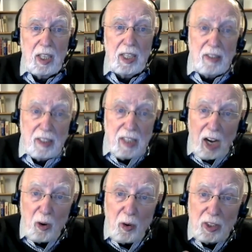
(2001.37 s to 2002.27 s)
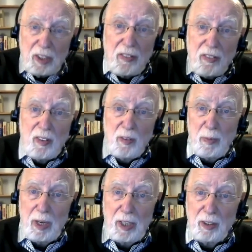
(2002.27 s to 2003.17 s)
And now this is
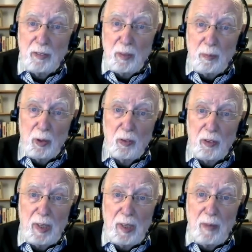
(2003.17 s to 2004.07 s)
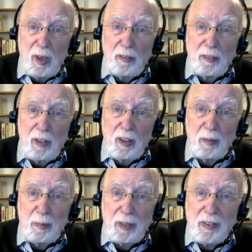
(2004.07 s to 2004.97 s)
part of the program of our
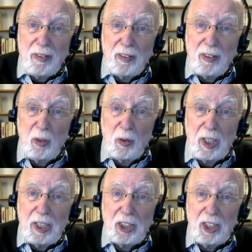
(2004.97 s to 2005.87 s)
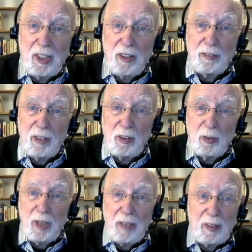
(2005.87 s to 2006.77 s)
present coalition of the
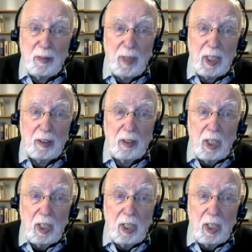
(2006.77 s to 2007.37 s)
new government.